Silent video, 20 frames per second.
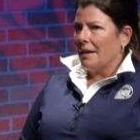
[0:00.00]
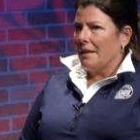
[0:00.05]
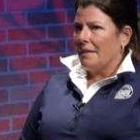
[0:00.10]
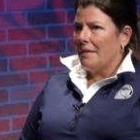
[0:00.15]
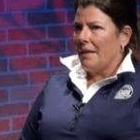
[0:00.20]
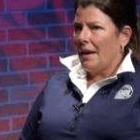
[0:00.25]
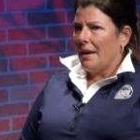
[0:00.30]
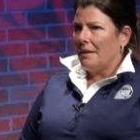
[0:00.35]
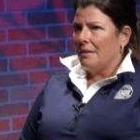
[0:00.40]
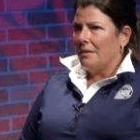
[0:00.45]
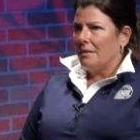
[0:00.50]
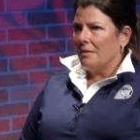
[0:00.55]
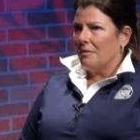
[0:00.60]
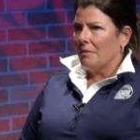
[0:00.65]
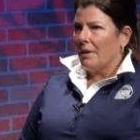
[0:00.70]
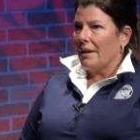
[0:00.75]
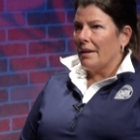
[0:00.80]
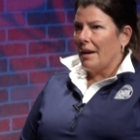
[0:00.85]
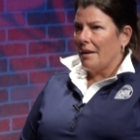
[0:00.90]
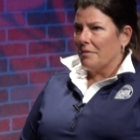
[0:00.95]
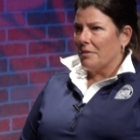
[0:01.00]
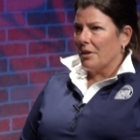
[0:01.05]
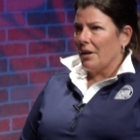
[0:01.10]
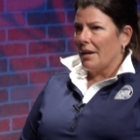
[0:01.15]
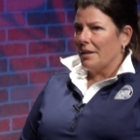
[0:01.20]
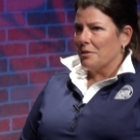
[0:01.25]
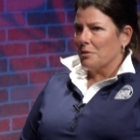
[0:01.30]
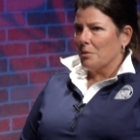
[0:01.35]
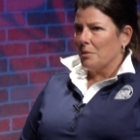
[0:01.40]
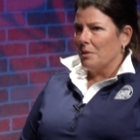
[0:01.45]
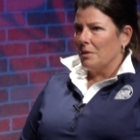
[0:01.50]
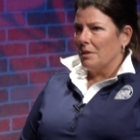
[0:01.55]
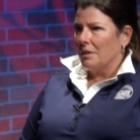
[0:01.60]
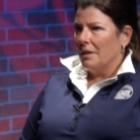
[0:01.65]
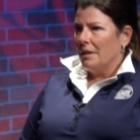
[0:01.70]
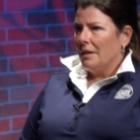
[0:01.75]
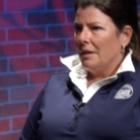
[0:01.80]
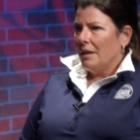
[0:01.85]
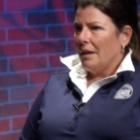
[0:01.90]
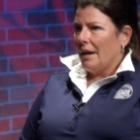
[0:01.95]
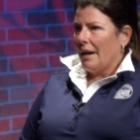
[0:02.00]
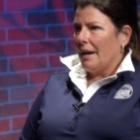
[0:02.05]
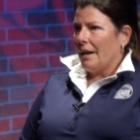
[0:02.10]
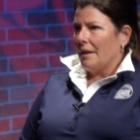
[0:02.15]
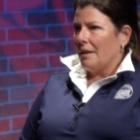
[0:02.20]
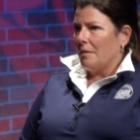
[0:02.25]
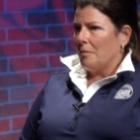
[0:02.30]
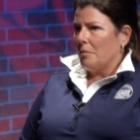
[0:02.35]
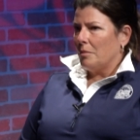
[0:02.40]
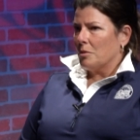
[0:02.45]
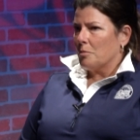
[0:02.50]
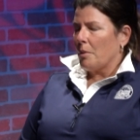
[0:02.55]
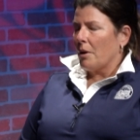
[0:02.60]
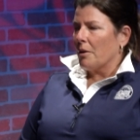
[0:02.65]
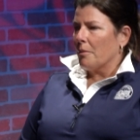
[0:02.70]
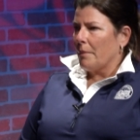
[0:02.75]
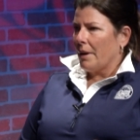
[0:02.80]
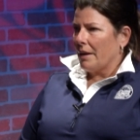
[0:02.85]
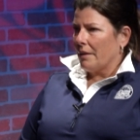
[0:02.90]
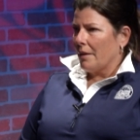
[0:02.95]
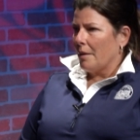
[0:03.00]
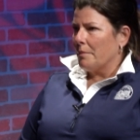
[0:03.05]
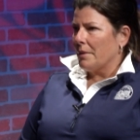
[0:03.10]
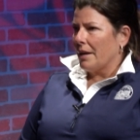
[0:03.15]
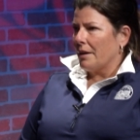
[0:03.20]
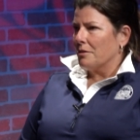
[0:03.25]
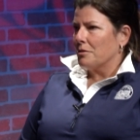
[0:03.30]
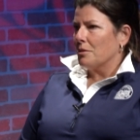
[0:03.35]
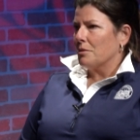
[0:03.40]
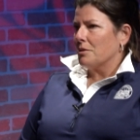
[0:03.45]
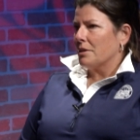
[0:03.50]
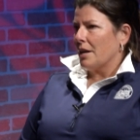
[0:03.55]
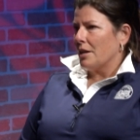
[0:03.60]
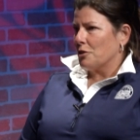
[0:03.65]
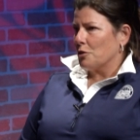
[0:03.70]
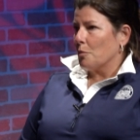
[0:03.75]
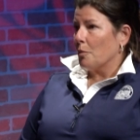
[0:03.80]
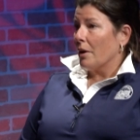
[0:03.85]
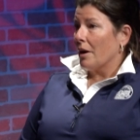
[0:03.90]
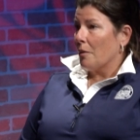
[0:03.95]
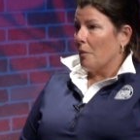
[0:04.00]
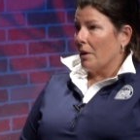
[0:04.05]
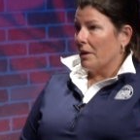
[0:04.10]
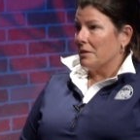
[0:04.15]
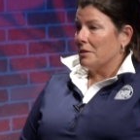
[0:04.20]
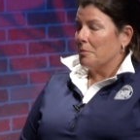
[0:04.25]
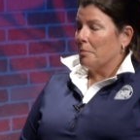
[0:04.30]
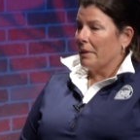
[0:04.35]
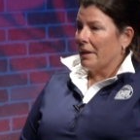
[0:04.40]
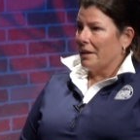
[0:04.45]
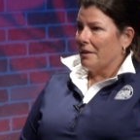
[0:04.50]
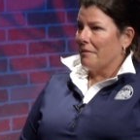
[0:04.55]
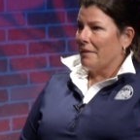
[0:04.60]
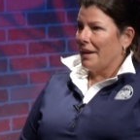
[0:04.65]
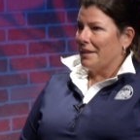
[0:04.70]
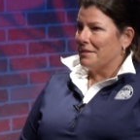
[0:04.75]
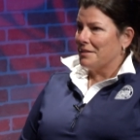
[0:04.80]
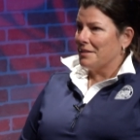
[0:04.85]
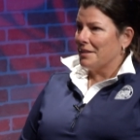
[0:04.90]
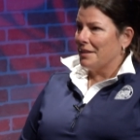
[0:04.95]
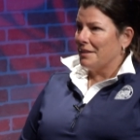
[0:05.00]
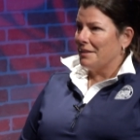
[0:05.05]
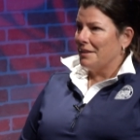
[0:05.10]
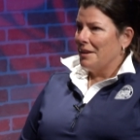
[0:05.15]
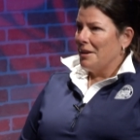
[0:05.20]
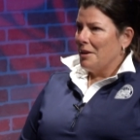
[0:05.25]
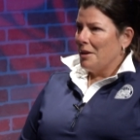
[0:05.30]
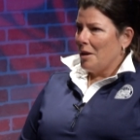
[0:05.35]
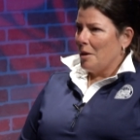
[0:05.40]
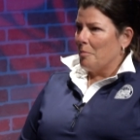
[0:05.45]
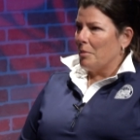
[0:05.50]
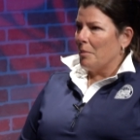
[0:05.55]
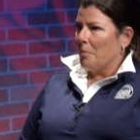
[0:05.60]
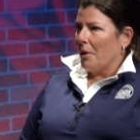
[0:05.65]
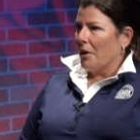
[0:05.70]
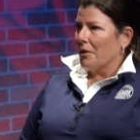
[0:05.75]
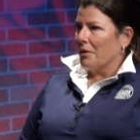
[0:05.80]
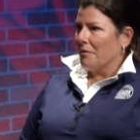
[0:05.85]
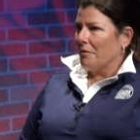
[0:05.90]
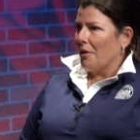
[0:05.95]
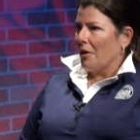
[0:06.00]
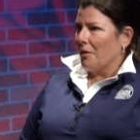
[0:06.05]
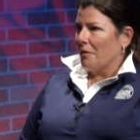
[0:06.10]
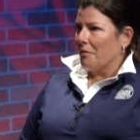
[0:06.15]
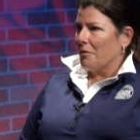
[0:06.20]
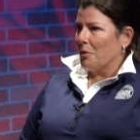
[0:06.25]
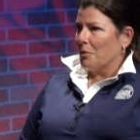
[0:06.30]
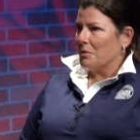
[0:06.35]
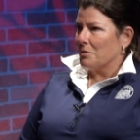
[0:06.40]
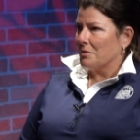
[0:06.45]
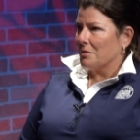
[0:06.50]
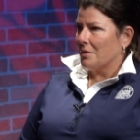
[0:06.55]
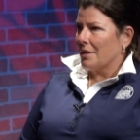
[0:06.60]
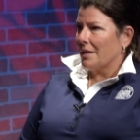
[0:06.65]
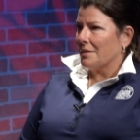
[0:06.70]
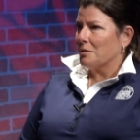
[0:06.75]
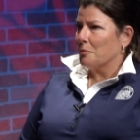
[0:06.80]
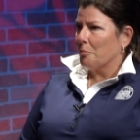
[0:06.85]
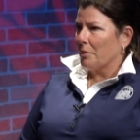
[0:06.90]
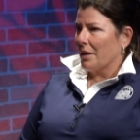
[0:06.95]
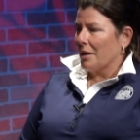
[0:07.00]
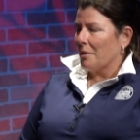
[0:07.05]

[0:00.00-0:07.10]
And then right after high school, I was part of my alumni association where I wanted to plan events and be part of all of those things, bringing